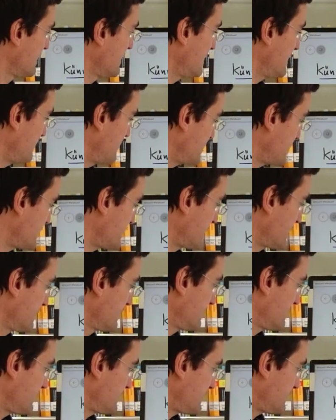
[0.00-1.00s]
In
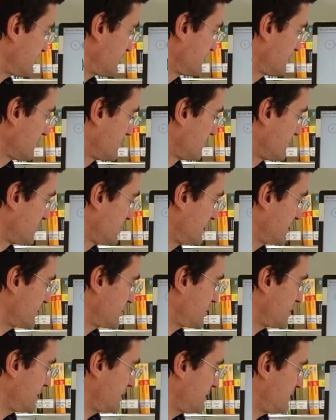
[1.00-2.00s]
particular, there is no
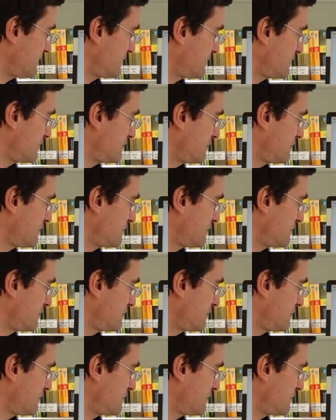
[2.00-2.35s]
homology